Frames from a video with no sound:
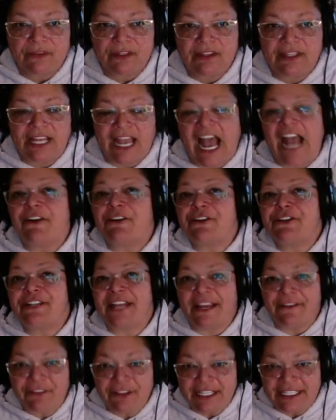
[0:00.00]
the Irish
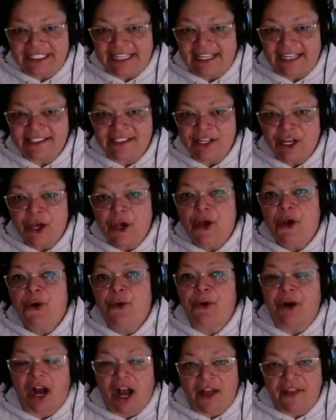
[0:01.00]
naval cadets
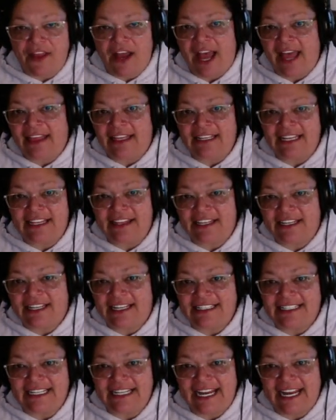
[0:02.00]
who were on the island in the
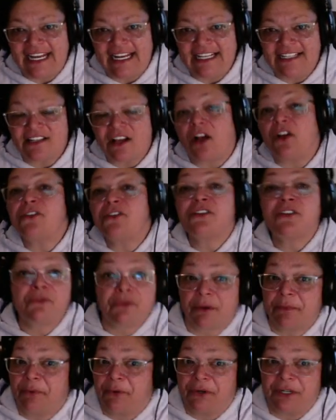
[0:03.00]
1980s also
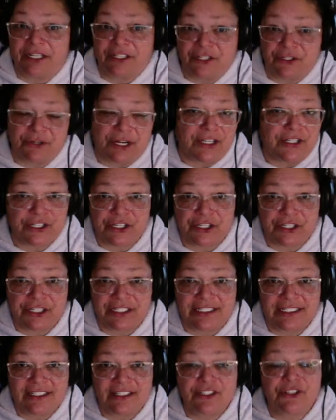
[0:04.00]
reported strange
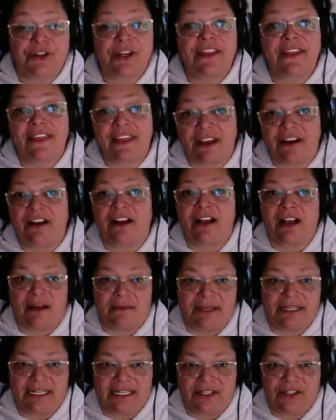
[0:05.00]
occurrences during their
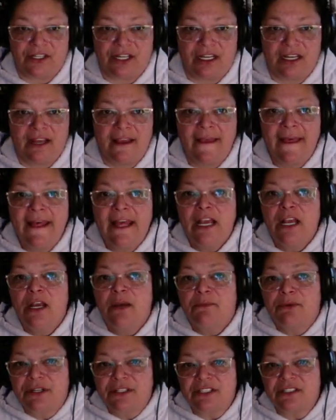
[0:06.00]
accommodation.
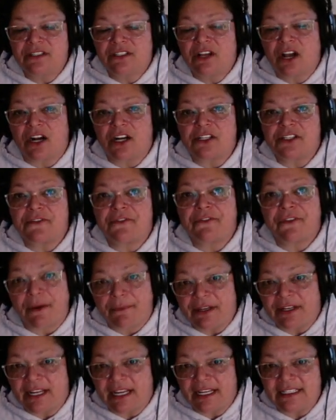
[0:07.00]
Prison guards
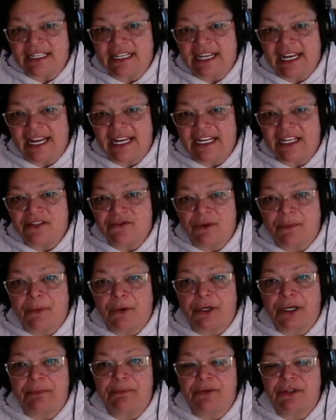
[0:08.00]
from the 1980s
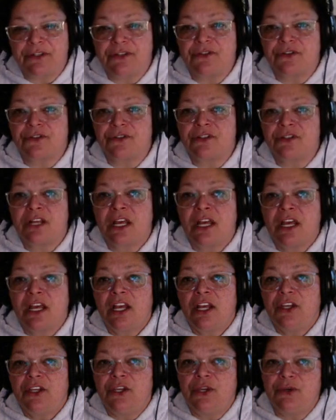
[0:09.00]
reported prisoners
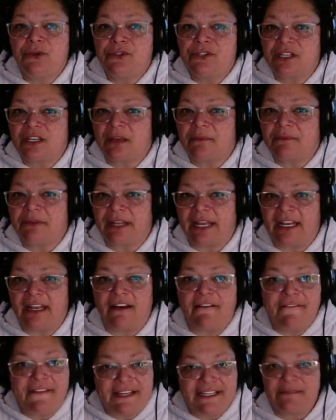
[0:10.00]
used to complain
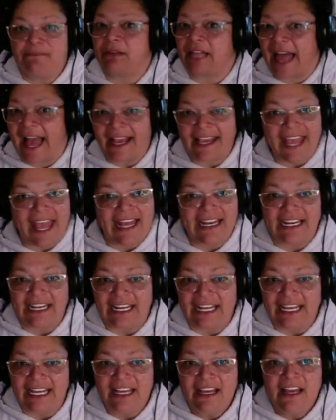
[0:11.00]
of this black
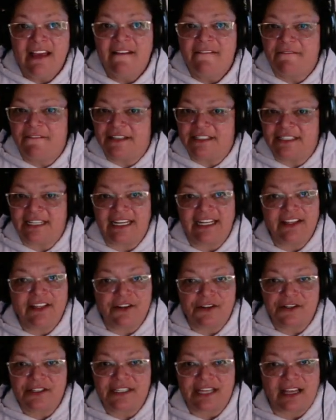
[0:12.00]
entity visiting
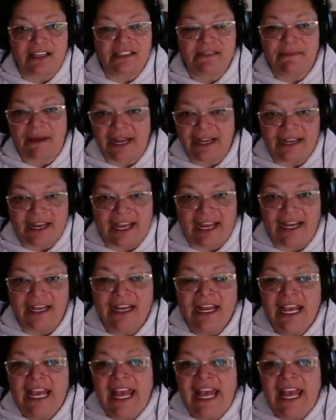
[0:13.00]
their cells by night,